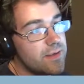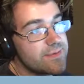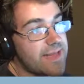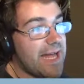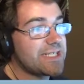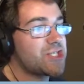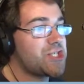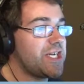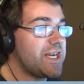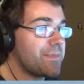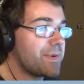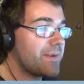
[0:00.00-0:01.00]
That's
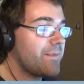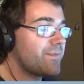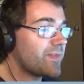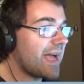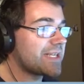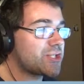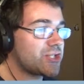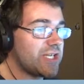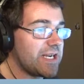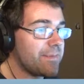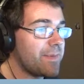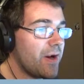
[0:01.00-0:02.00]
cheap. That's
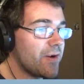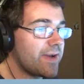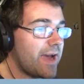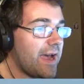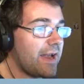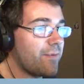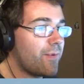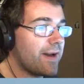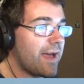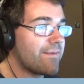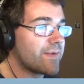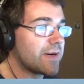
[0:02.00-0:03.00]
cheap. Okay,
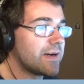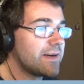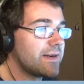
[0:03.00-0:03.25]
whatever.